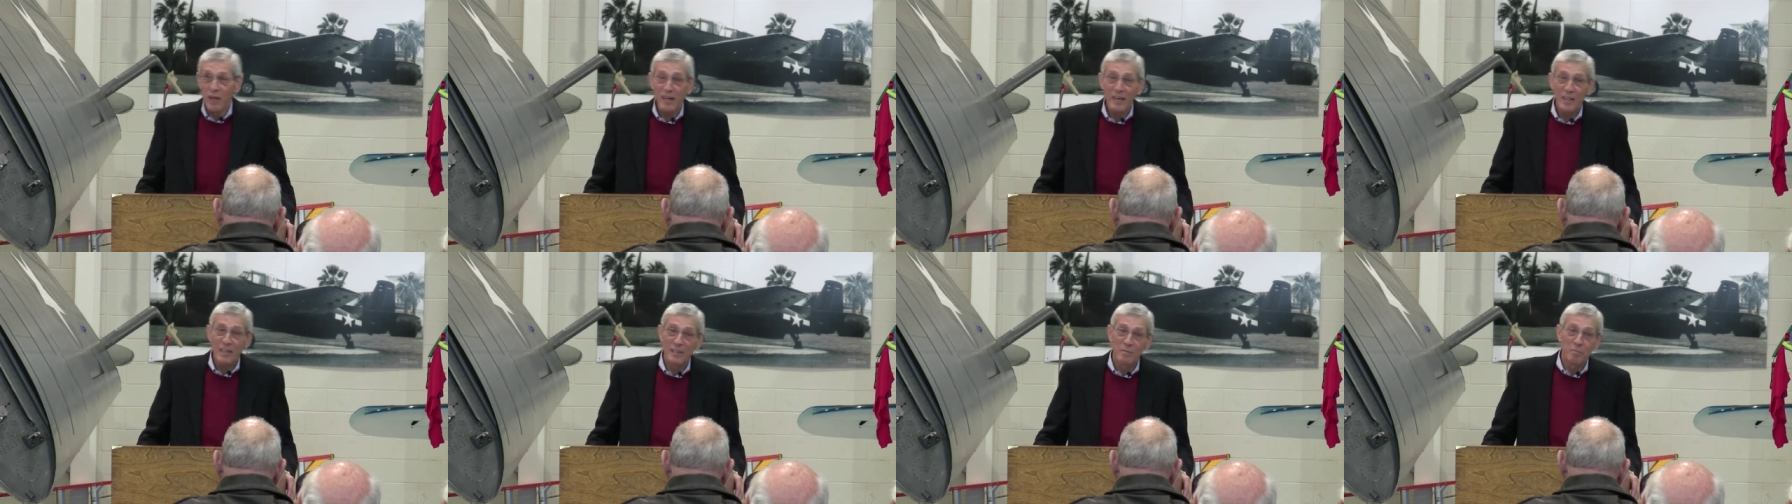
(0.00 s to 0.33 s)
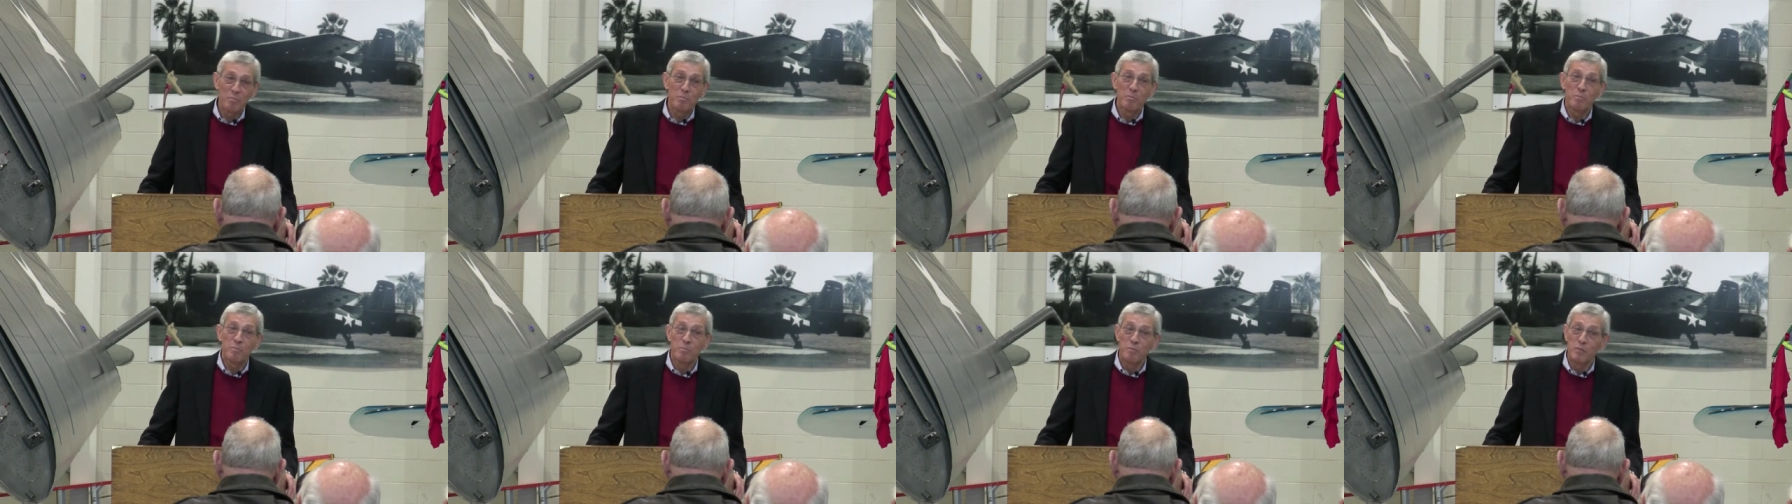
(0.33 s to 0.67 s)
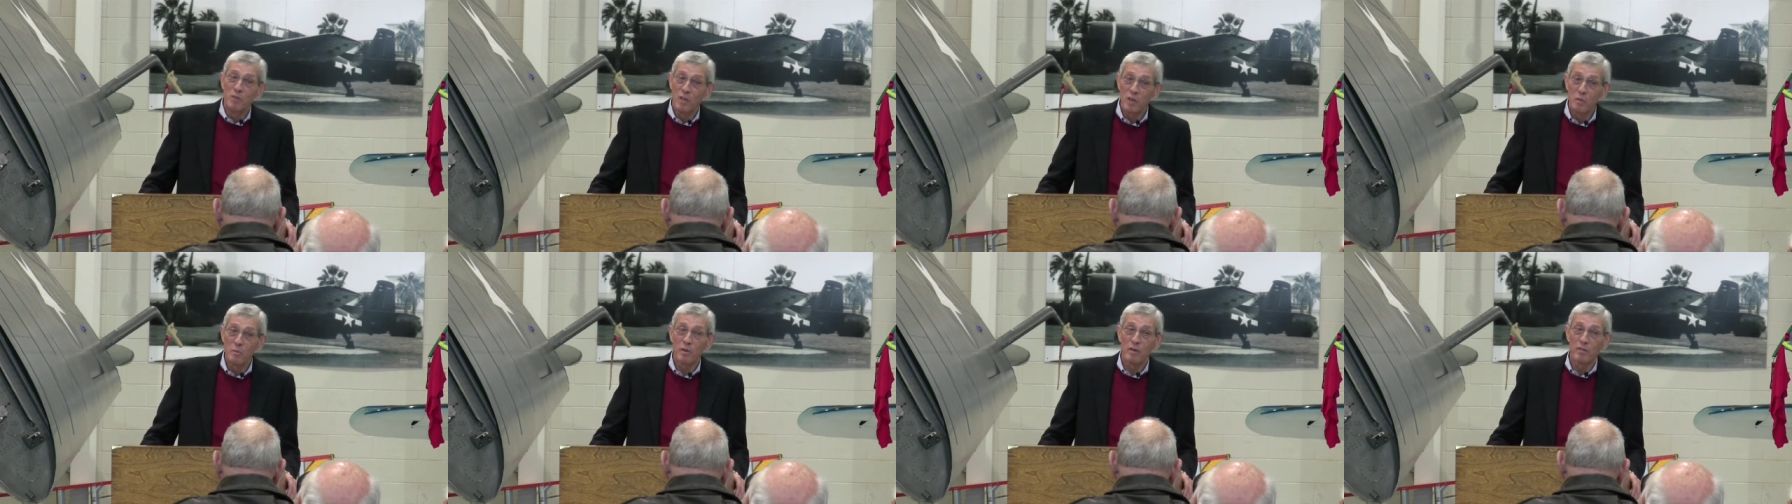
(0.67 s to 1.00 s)
So I had
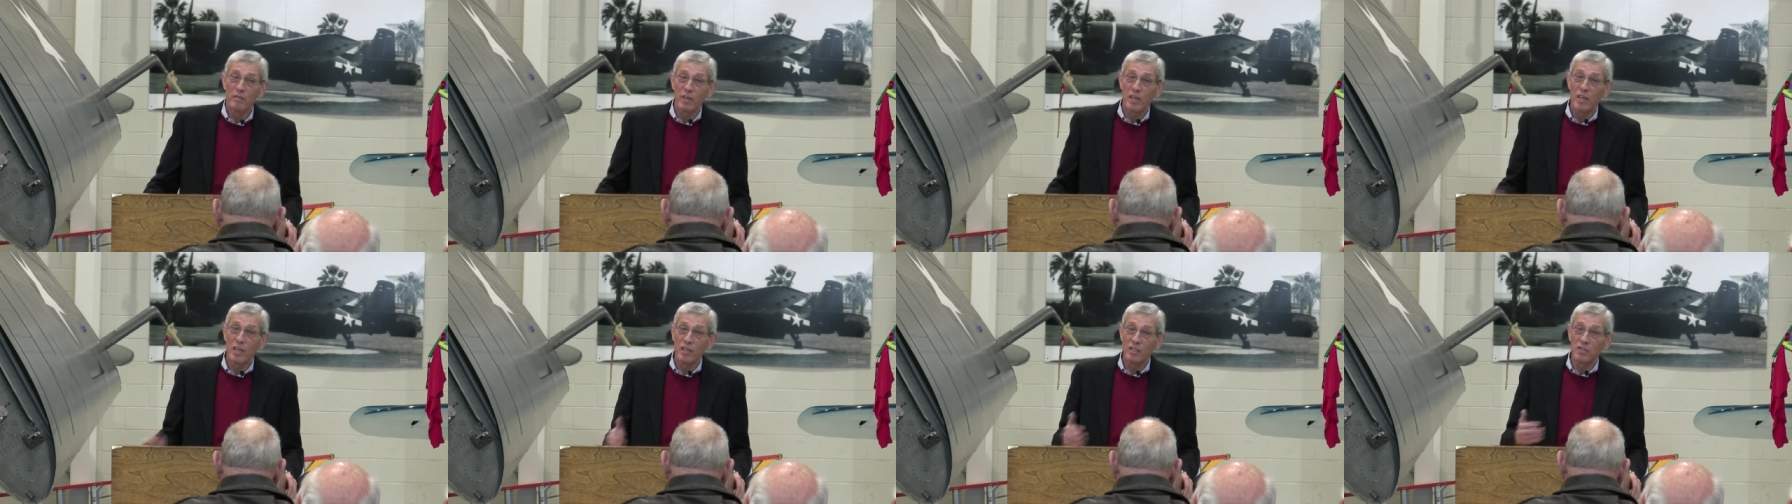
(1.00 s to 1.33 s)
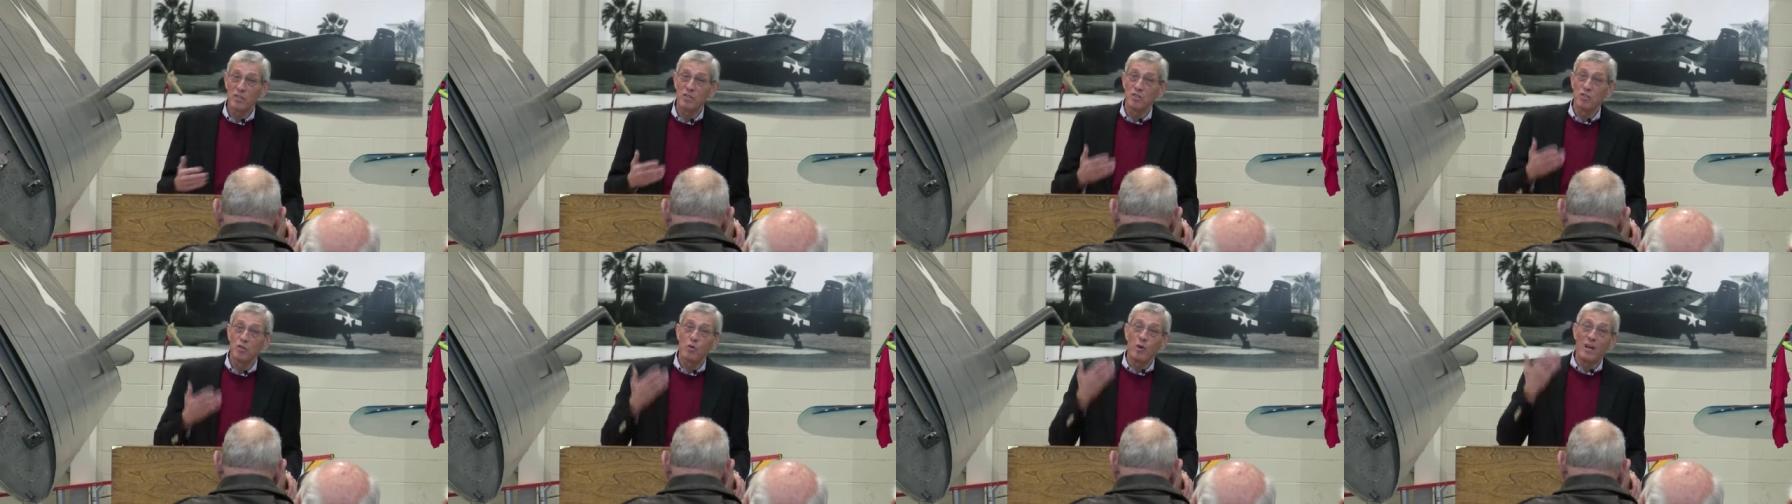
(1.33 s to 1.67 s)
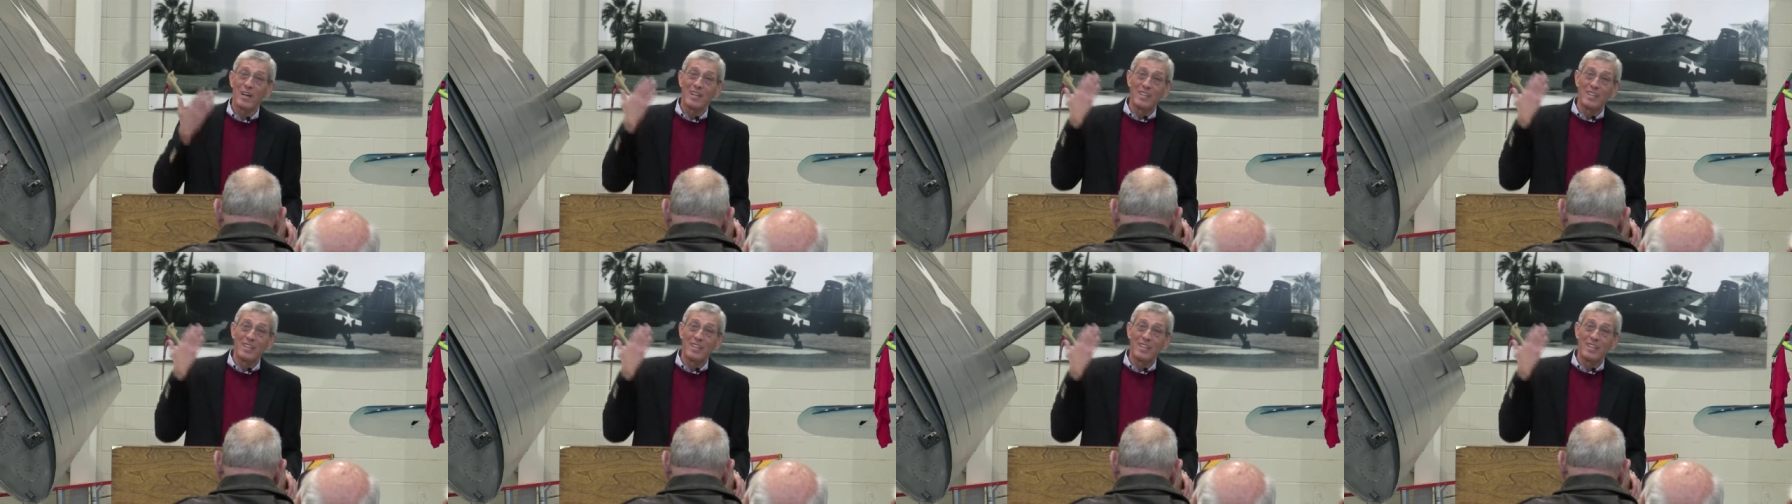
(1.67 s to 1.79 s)
a number of occasions